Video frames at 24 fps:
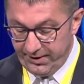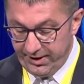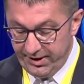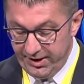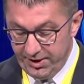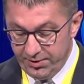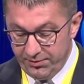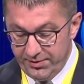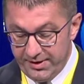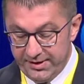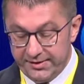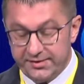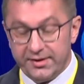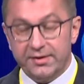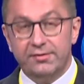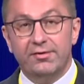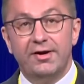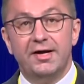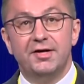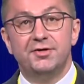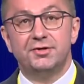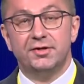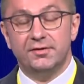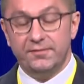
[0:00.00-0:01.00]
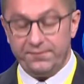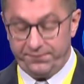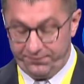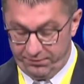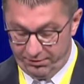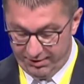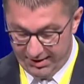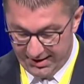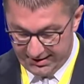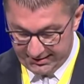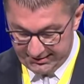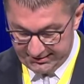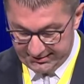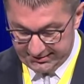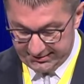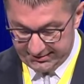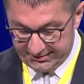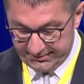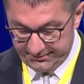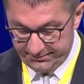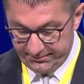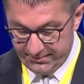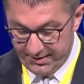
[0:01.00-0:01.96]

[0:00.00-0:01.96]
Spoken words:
EU integration for us